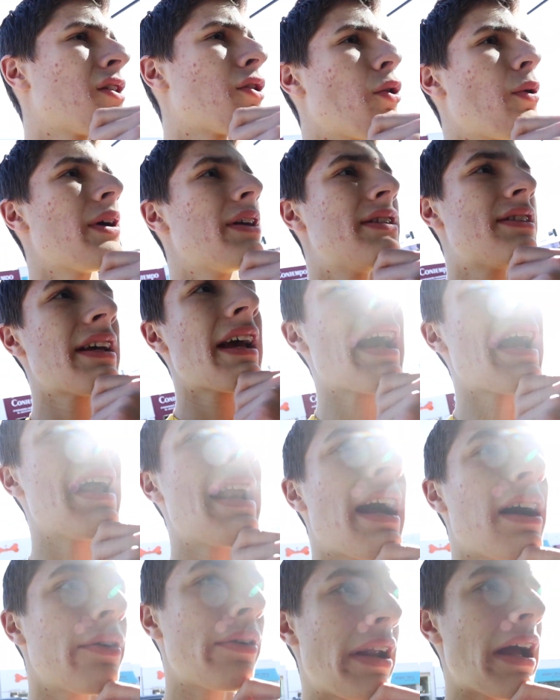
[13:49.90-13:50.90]
going to head
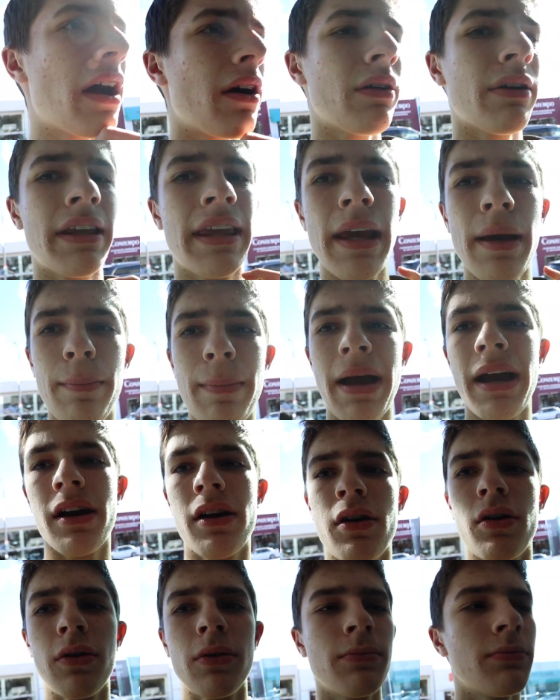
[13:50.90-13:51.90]
out now and get back
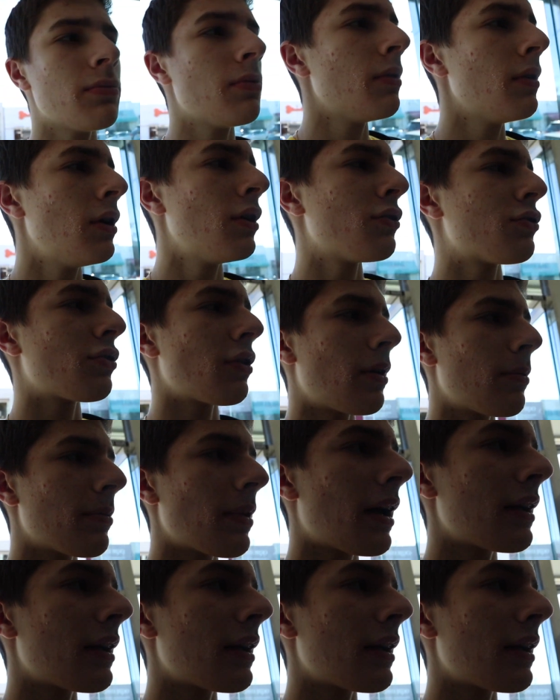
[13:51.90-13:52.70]
home, so I'm